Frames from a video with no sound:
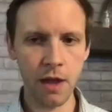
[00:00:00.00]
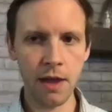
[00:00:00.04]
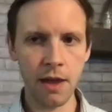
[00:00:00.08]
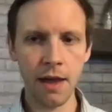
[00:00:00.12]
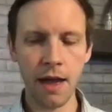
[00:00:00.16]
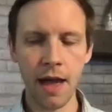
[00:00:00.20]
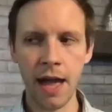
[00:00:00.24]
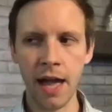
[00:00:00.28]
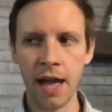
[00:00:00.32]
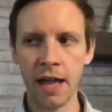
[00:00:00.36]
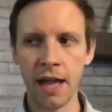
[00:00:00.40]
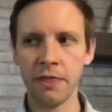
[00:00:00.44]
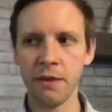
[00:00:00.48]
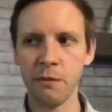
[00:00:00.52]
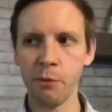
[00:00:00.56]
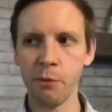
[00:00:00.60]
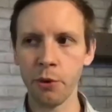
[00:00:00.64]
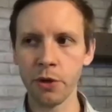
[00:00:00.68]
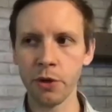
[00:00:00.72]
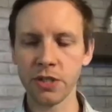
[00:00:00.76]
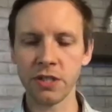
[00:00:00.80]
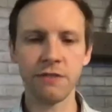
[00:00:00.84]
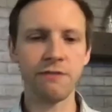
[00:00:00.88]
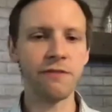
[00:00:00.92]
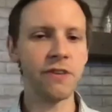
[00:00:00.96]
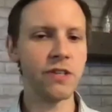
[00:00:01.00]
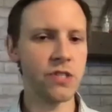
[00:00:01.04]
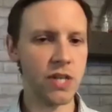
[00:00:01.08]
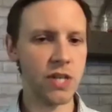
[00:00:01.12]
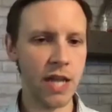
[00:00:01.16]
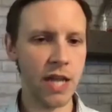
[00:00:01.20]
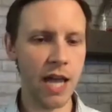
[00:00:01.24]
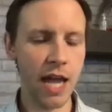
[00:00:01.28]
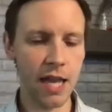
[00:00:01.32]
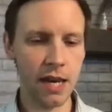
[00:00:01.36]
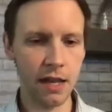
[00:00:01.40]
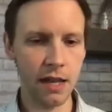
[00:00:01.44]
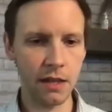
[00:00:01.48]
And the more
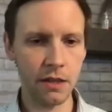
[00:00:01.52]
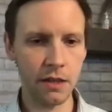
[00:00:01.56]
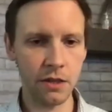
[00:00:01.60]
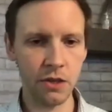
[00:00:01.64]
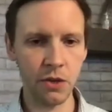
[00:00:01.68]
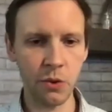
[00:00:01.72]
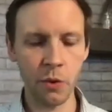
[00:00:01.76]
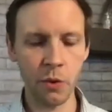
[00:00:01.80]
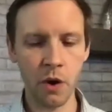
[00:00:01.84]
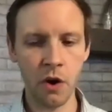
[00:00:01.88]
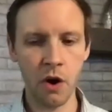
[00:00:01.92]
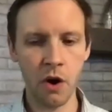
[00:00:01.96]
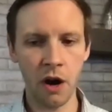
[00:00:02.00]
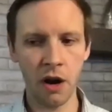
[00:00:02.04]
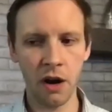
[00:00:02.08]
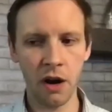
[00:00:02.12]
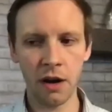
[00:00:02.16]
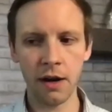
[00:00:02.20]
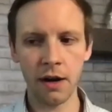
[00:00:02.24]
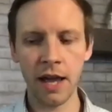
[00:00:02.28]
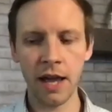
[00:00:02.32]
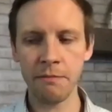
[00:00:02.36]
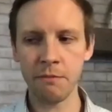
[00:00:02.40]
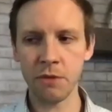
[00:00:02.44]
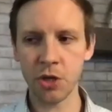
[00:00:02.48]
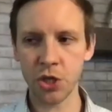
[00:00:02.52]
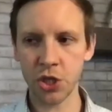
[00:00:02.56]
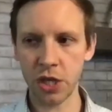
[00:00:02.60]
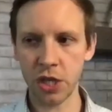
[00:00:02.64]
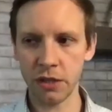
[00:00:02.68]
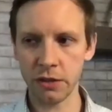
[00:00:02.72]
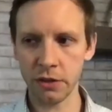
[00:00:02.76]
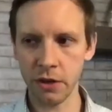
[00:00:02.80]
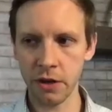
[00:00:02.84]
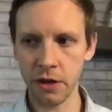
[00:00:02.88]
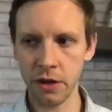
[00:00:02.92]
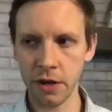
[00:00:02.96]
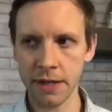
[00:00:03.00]
sophisticated you are at
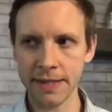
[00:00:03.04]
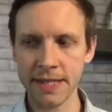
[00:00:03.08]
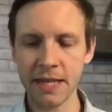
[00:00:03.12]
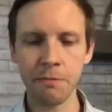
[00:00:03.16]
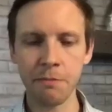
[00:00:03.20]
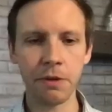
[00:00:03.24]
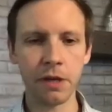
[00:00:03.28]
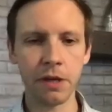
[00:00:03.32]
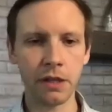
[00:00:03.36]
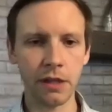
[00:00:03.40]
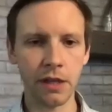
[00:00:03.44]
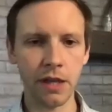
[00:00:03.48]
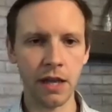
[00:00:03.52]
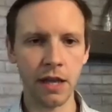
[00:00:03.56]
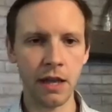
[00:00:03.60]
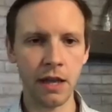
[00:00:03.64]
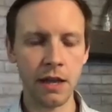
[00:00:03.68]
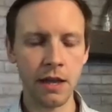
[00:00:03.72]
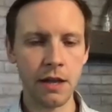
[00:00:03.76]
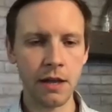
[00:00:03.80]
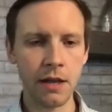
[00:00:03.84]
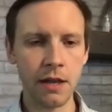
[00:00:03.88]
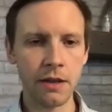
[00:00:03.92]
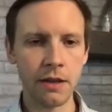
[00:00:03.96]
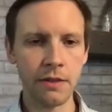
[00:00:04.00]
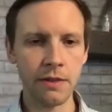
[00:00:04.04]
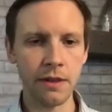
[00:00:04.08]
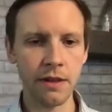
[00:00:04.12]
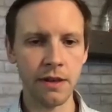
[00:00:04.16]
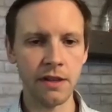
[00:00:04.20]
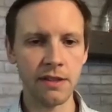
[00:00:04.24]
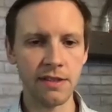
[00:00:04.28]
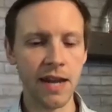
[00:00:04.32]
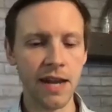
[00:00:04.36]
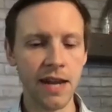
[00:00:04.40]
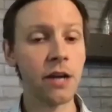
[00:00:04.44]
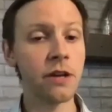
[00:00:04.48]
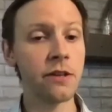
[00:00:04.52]
machine learning, typically
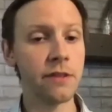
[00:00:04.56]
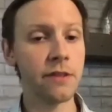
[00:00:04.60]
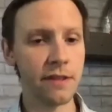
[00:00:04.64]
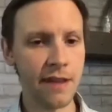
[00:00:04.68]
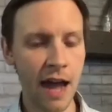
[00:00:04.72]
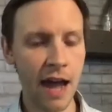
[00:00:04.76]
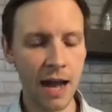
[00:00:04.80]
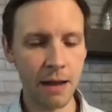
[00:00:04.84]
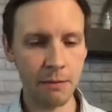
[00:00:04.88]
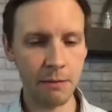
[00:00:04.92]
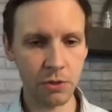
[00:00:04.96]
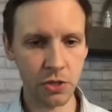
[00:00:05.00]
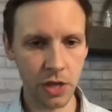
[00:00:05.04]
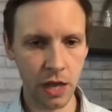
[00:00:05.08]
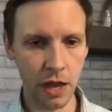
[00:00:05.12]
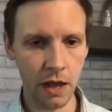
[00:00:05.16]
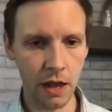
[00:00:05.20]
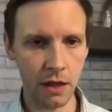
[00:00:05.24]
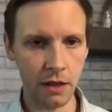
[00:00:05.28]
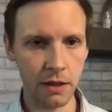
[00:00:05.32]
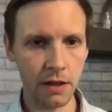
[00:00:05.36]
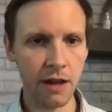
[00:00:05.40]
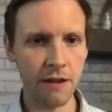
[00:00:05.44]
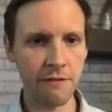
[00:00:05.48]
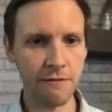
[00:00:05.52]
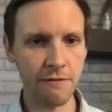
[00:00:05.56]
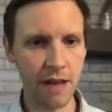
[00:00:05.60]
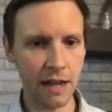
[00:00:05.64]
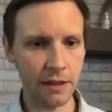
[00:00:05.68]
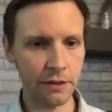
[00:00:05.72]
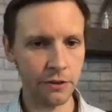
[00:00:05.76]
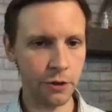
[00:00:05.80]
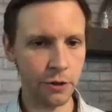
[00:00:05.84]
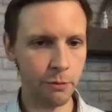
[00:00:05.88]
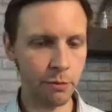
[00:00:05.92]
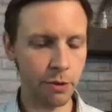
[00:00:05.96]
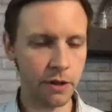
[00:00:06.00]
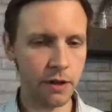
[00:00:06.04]
the tighter the time scale of that
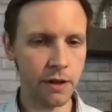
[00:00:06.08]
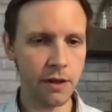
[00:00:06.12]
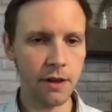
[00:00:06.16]
loop.